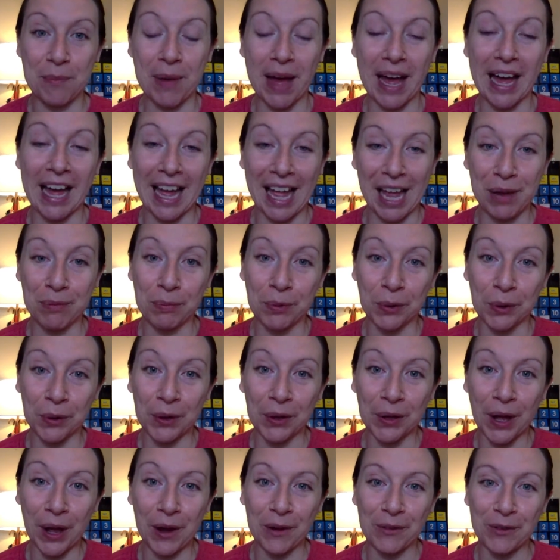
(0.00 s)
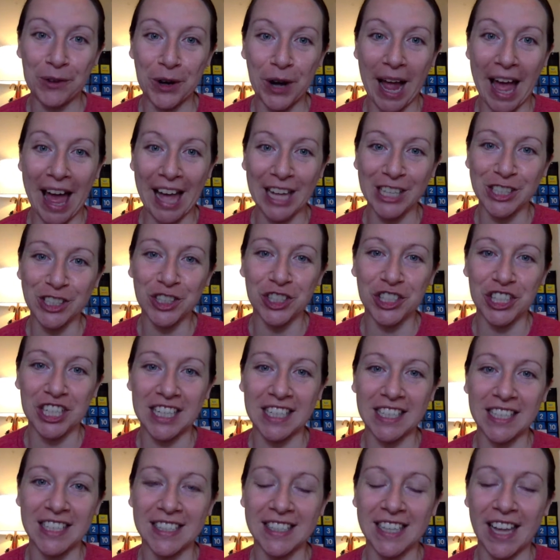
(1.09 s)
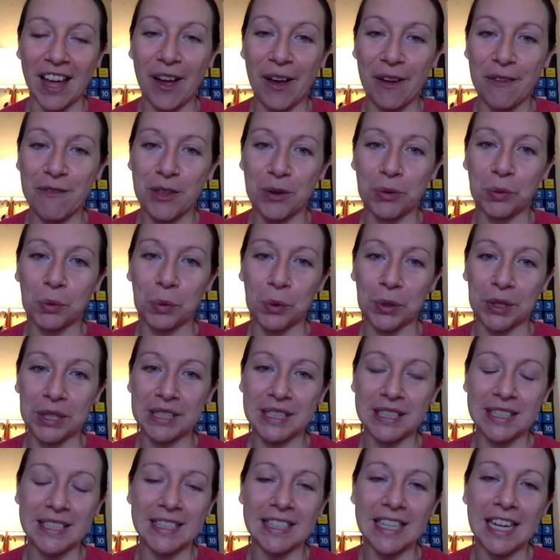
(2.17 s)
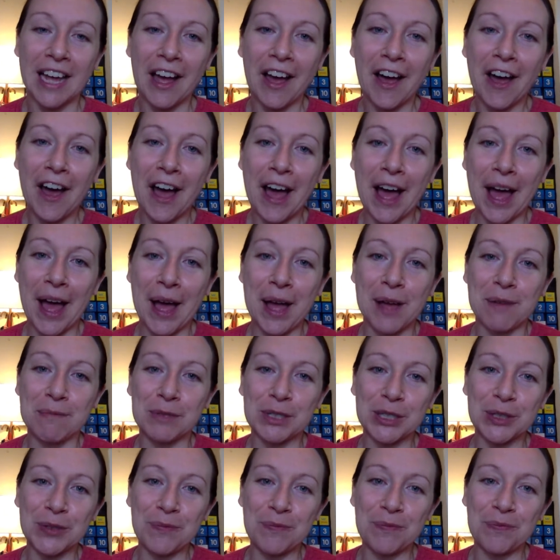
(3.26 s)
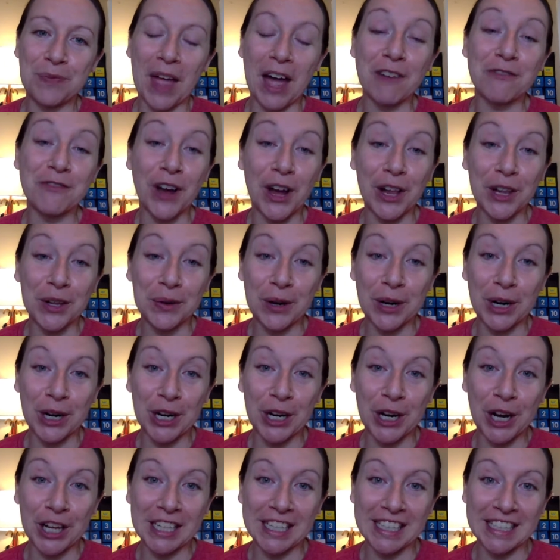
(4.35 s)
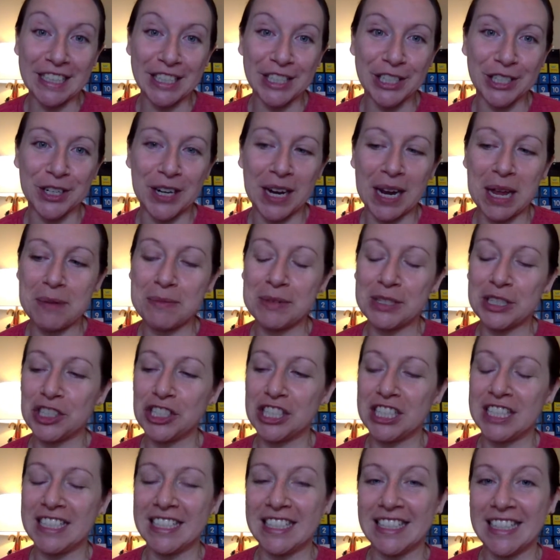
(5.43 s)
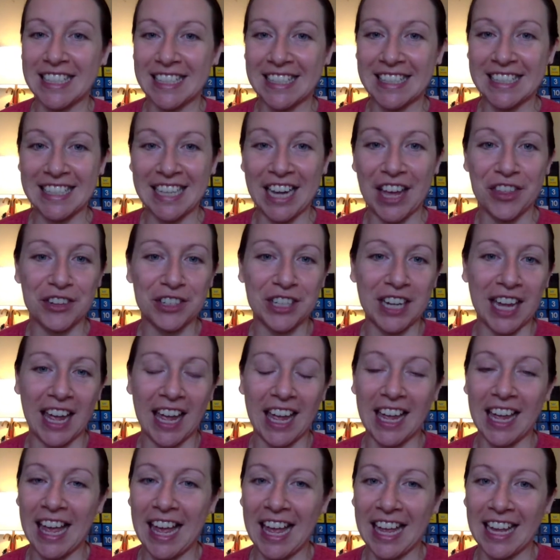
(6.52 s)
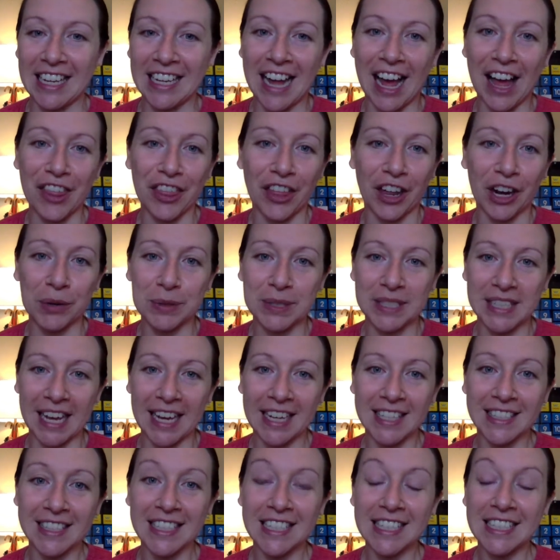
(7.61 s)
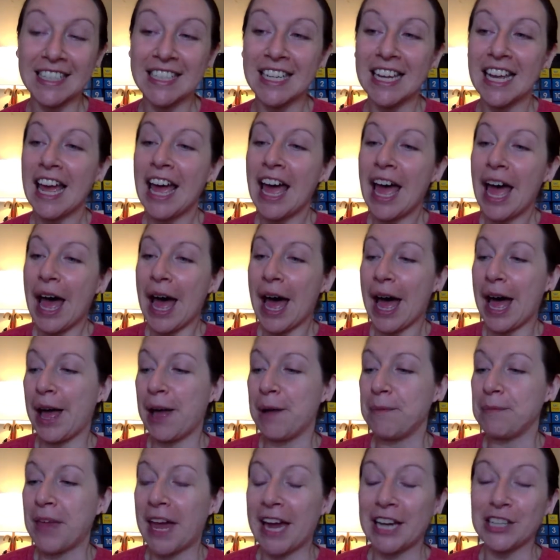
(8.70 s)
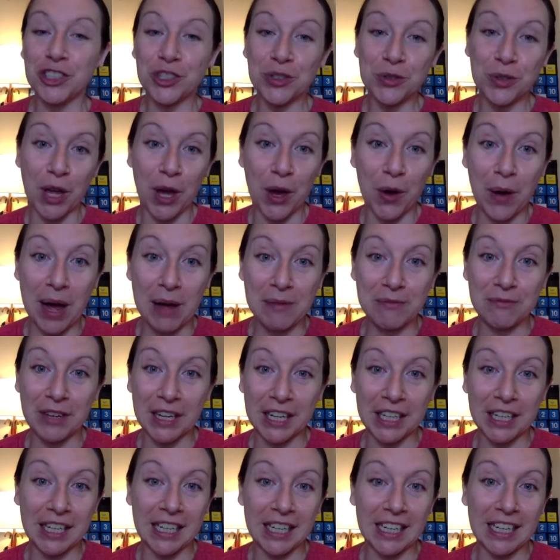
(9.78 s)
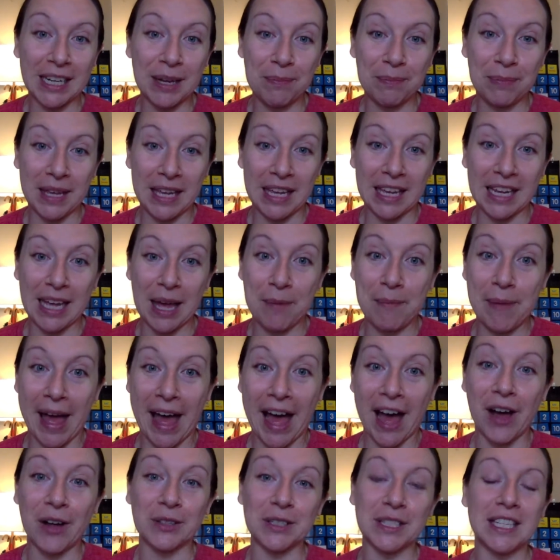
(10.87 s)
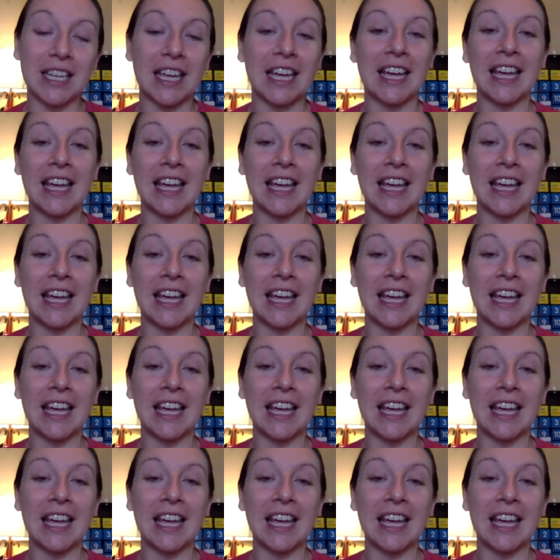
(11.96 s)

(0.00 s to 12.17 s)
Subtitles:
by April over at She Is of the Woods. I follow her on Instagram, and she did this the other day, and I thought it was excellent. As you know, I'm very big about